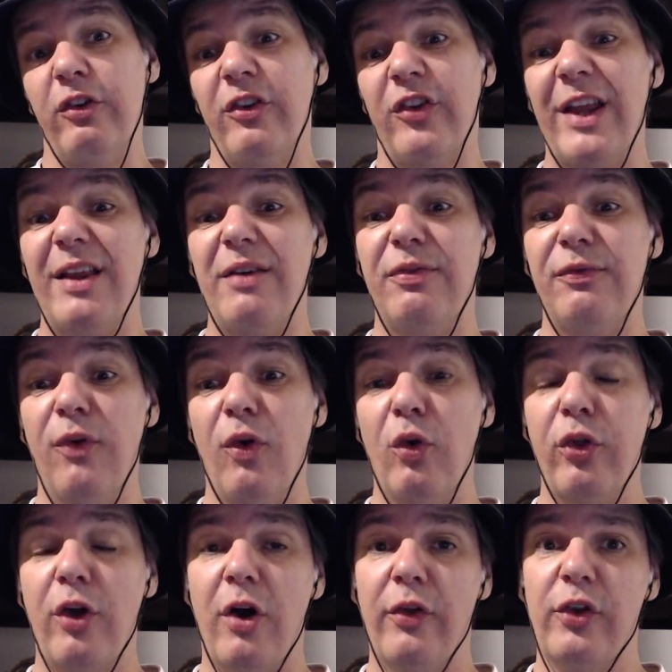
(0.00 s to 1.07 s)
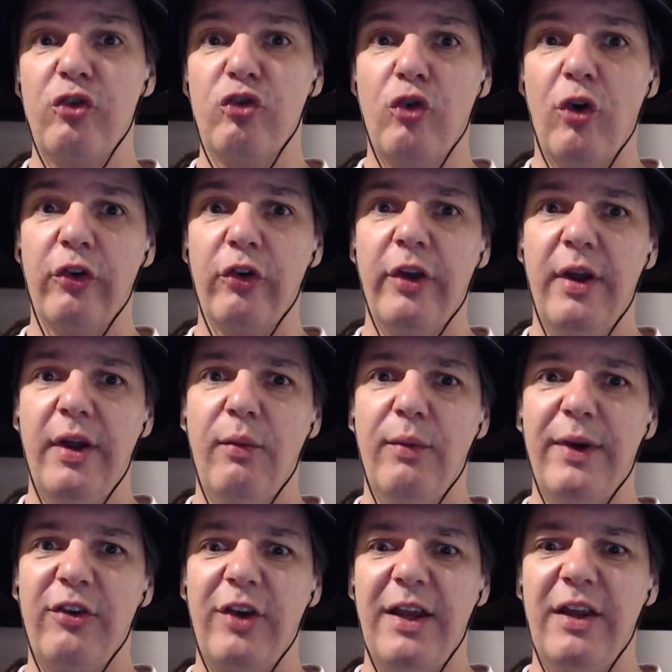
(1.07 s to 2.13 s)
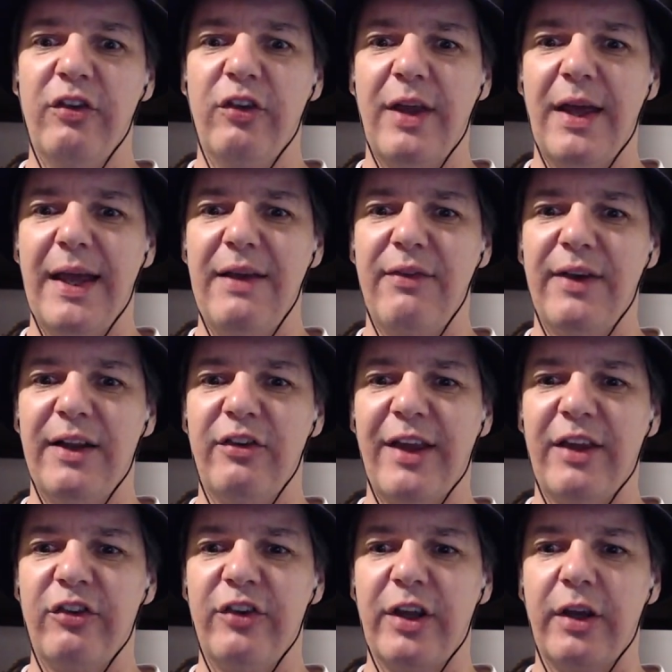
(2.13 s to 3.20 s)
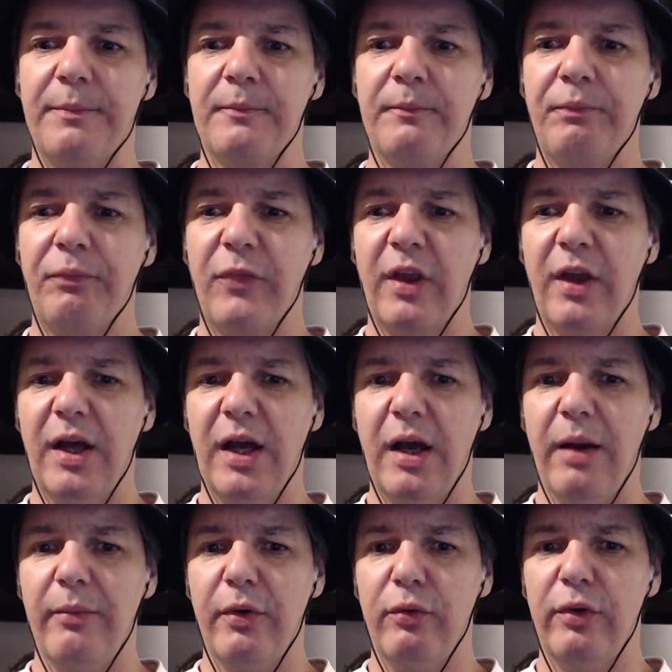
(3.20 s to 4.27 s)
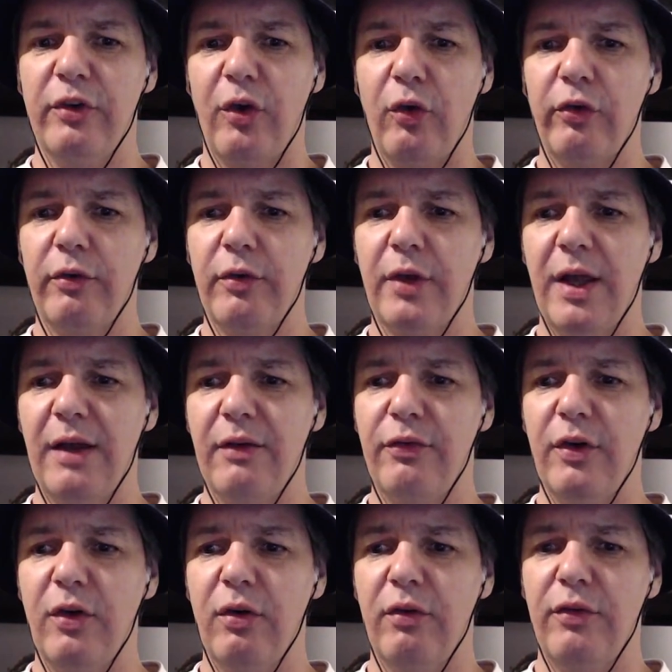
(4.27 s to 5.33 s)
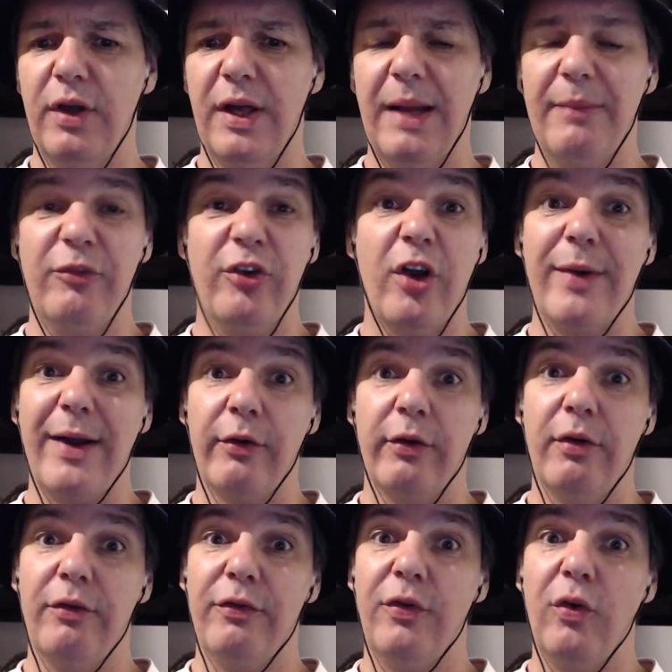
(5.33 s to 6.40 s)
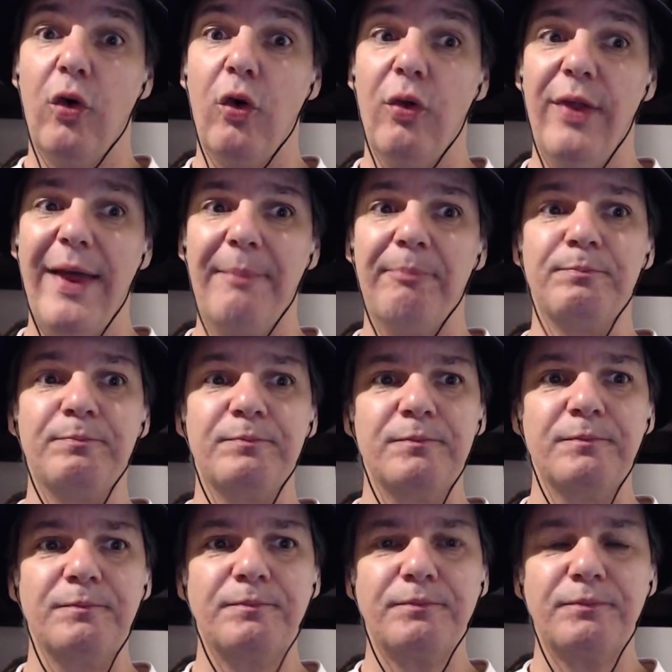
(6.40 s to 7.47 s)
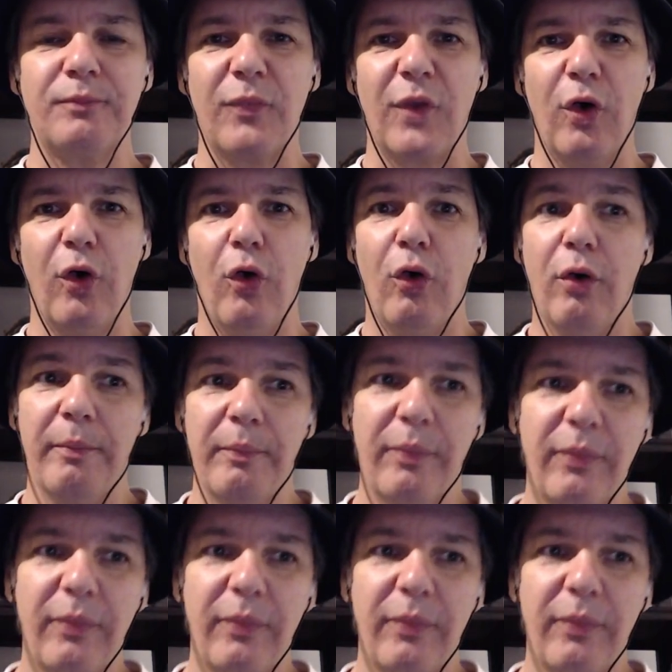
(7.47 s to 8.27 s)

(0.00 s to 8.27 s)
And say they're fourth on the trot, which is a fantastic result for turnaround for them, or